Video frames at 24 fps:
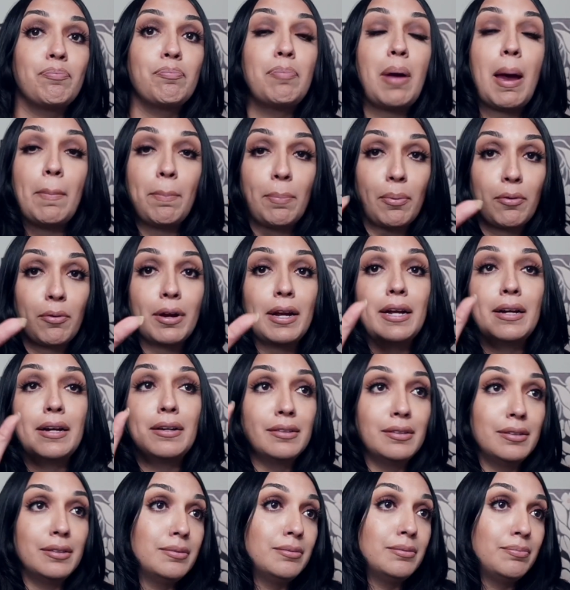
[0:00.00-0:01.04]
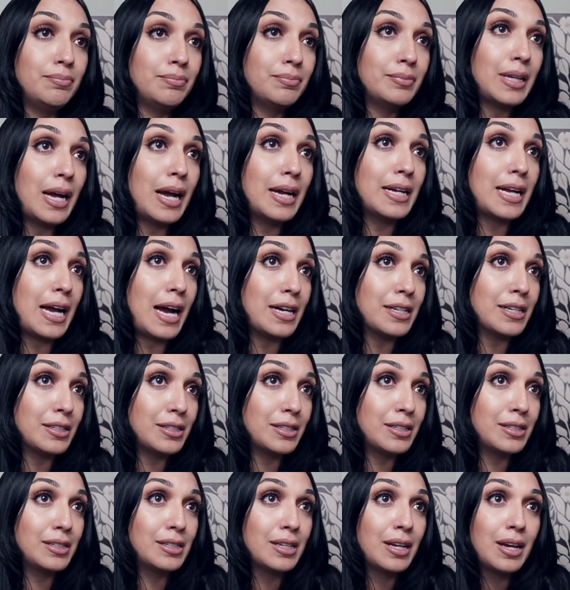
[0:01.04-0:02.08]
peppering, I
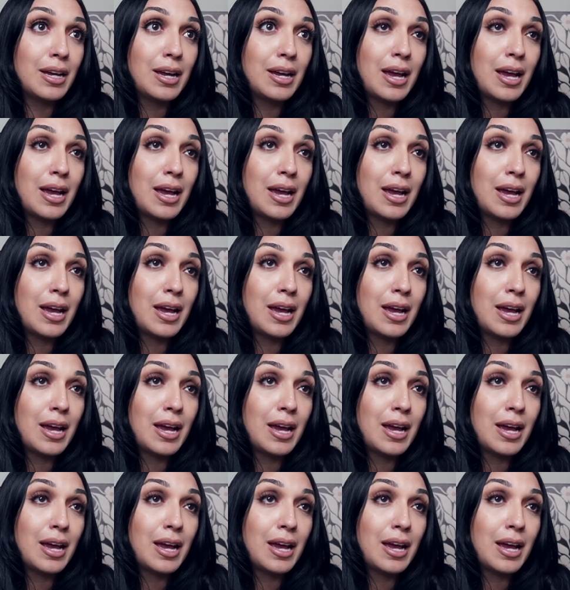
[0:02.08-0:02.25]
guess,